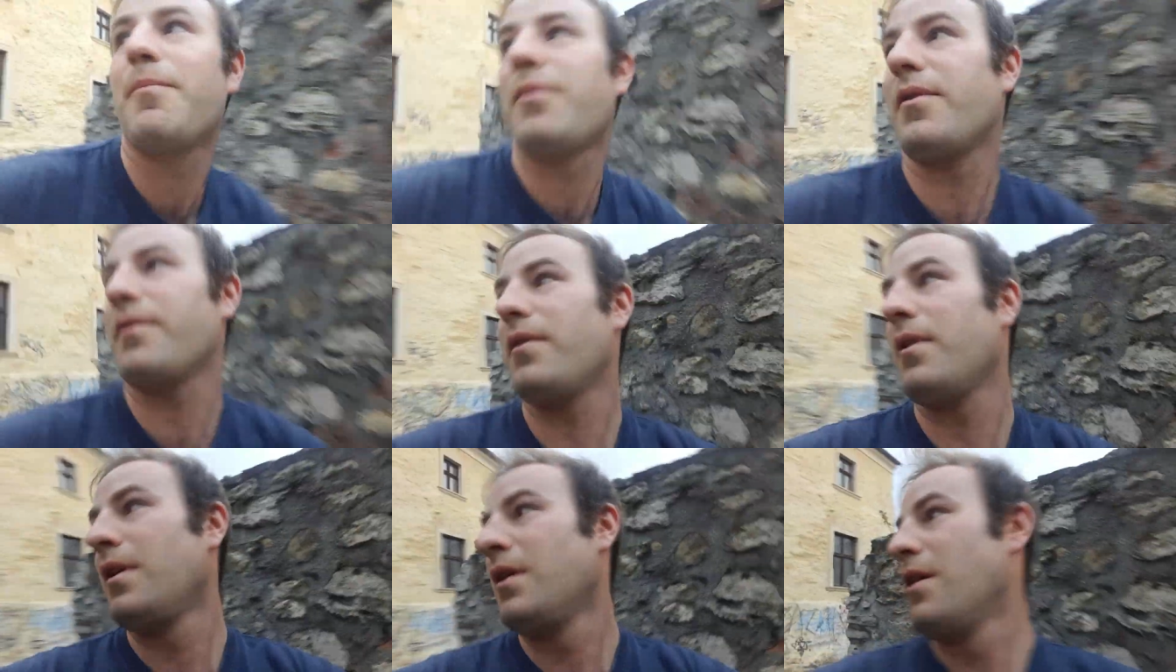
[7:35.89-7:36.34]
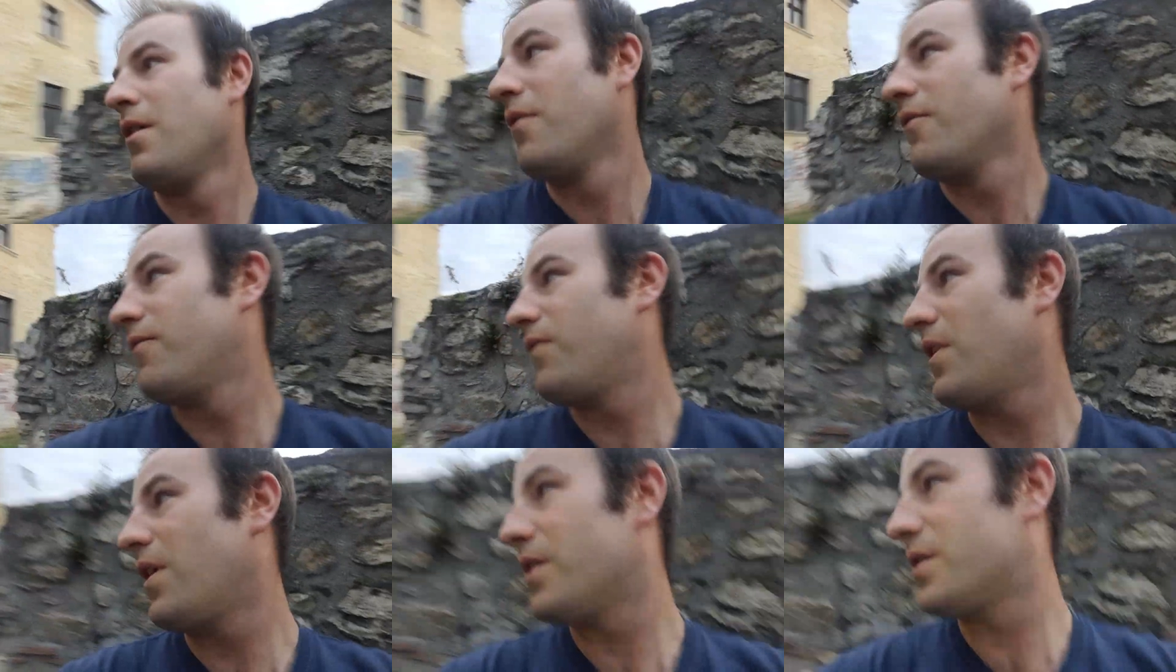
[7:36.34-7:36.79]
But
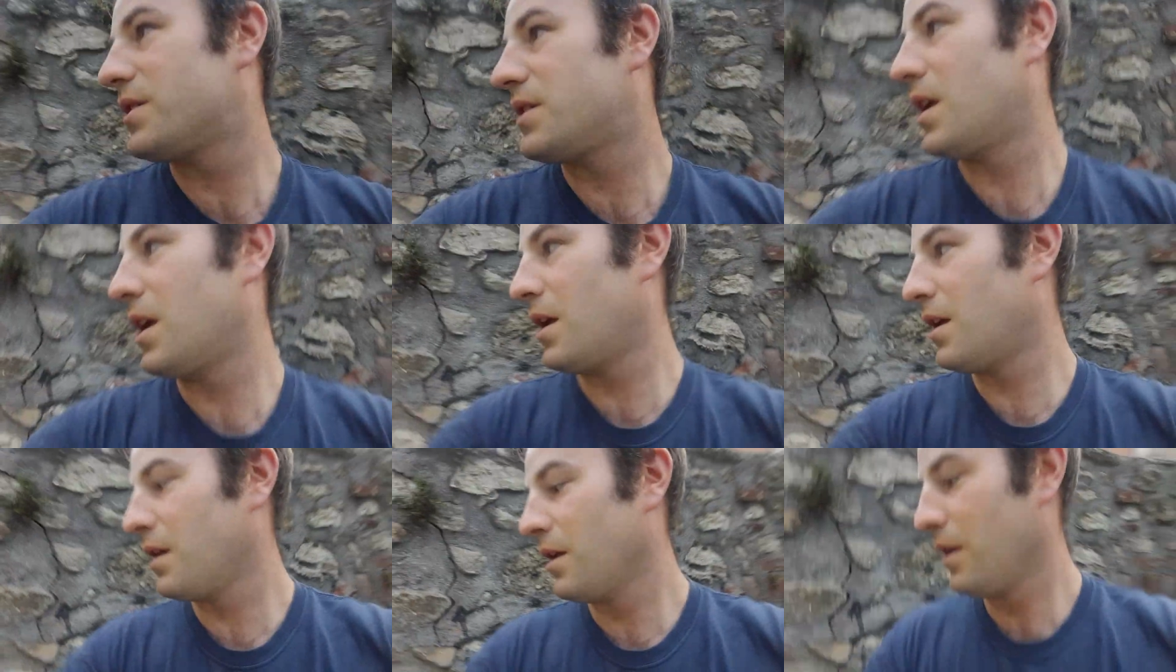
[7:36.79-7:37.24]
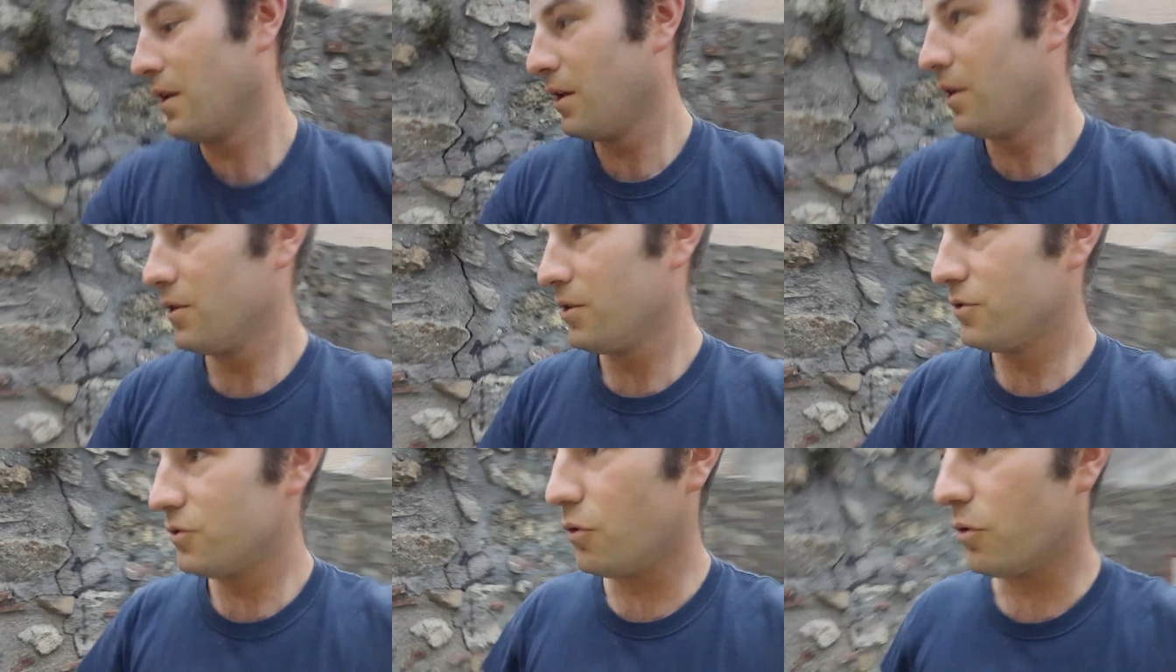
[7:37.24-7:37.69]
first,
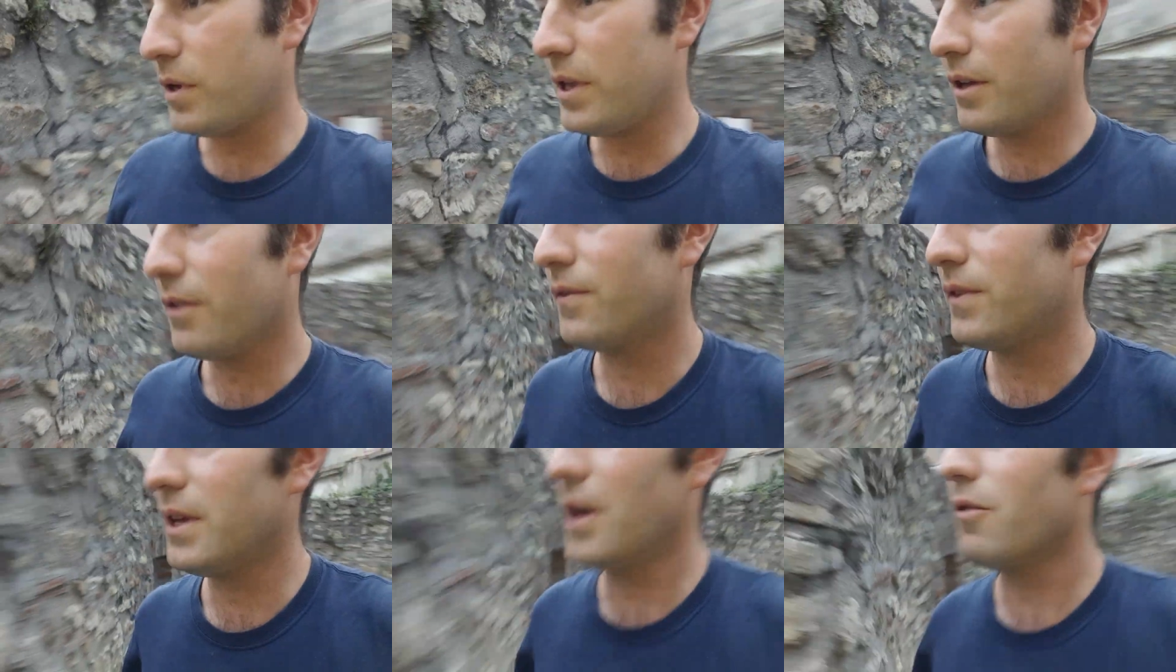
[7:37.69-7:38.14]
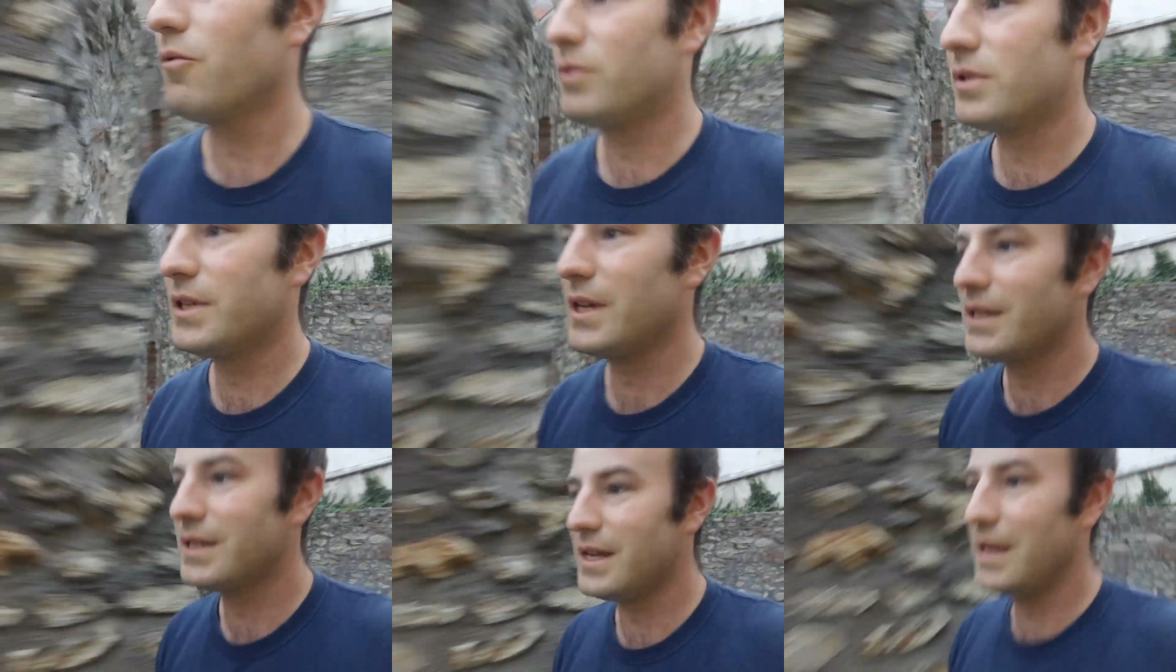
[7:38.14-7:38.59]
talking of the old
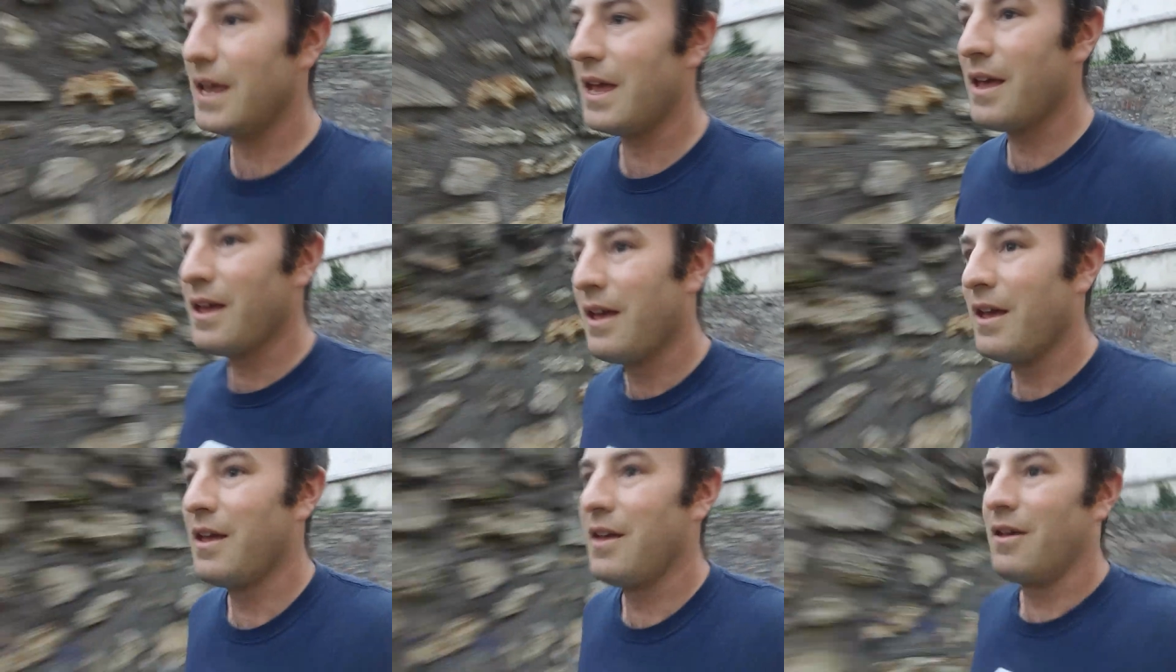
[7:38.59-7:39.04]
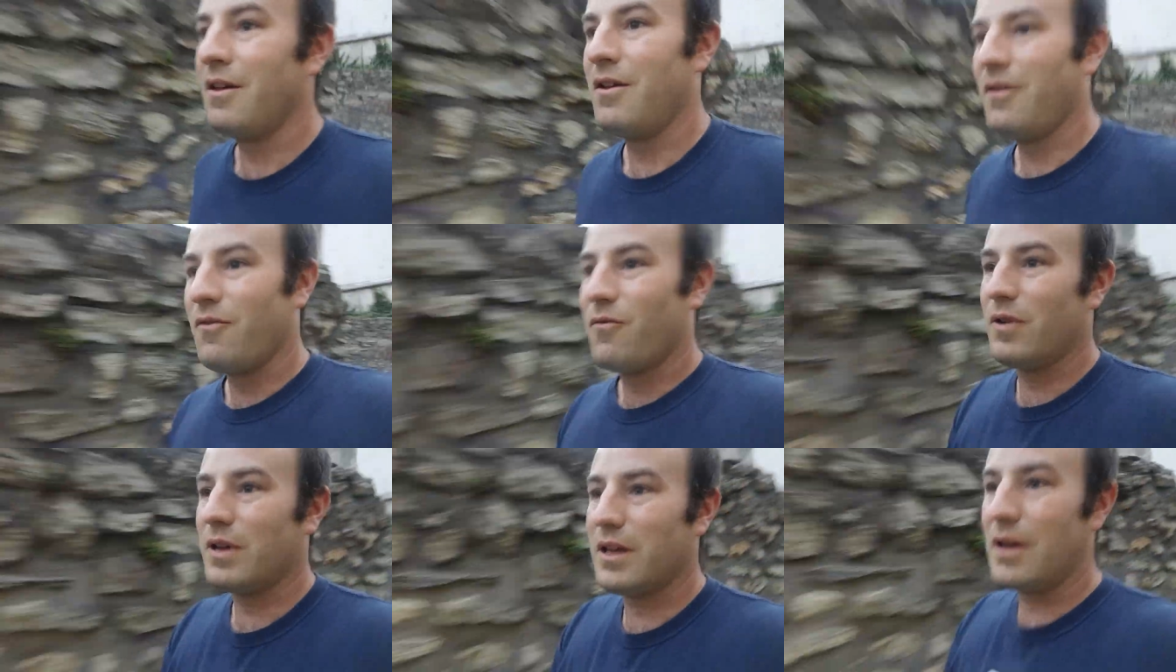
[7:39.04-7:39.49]
city,
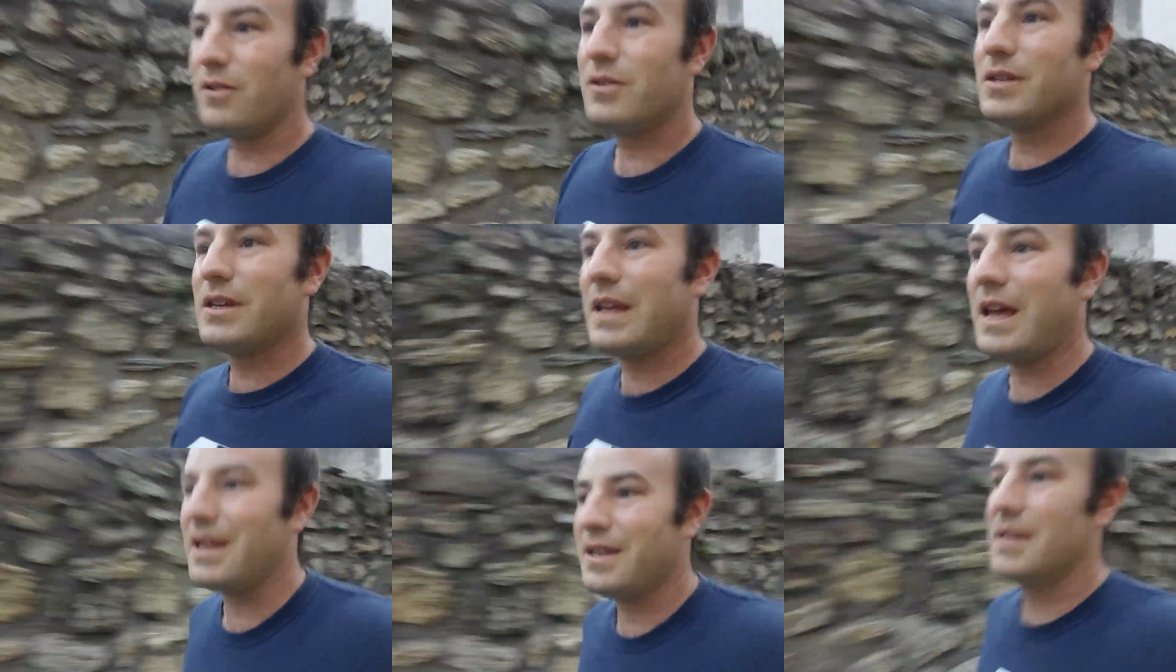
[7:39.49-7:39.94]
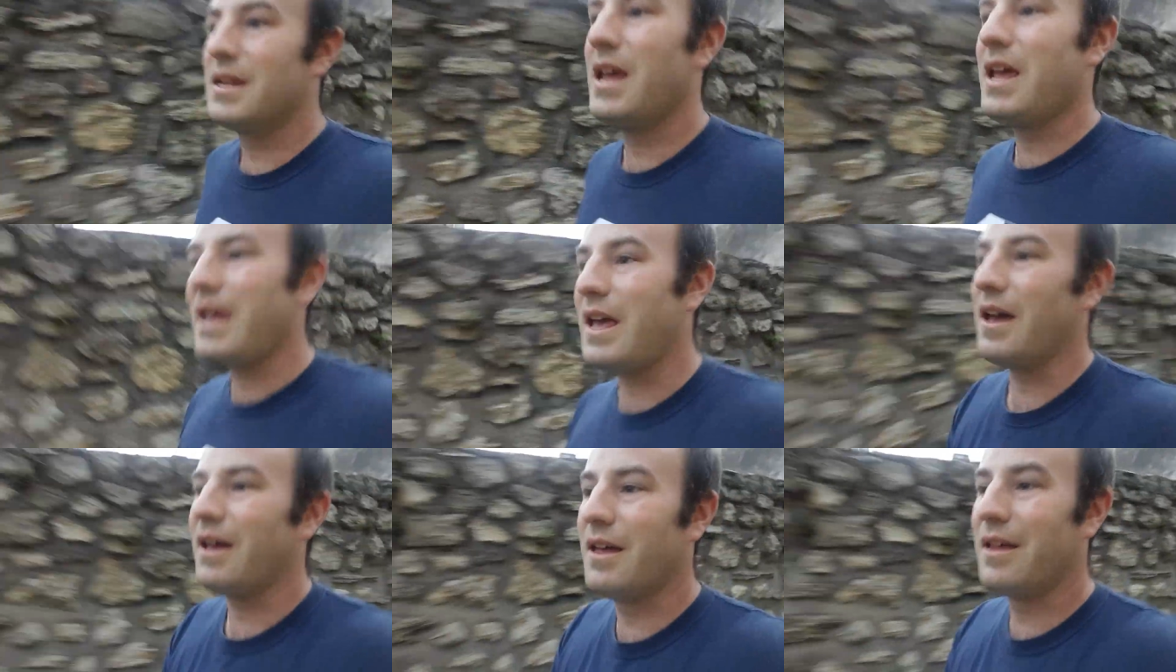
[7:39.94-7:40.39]
we go to the end
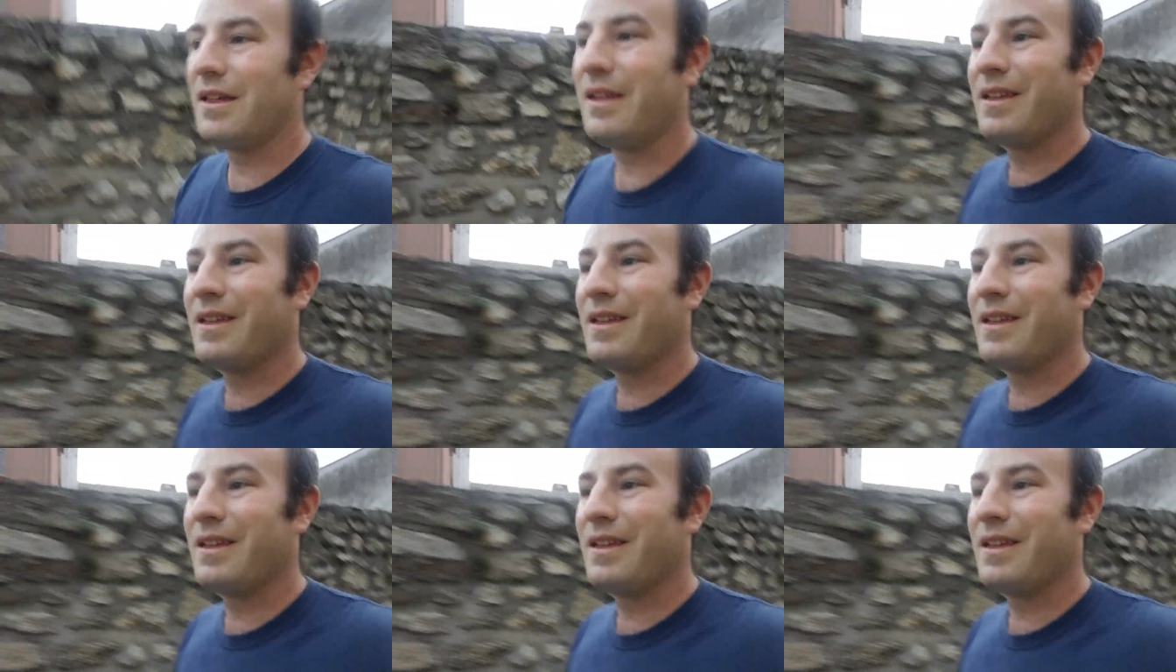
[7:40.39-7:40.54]
here.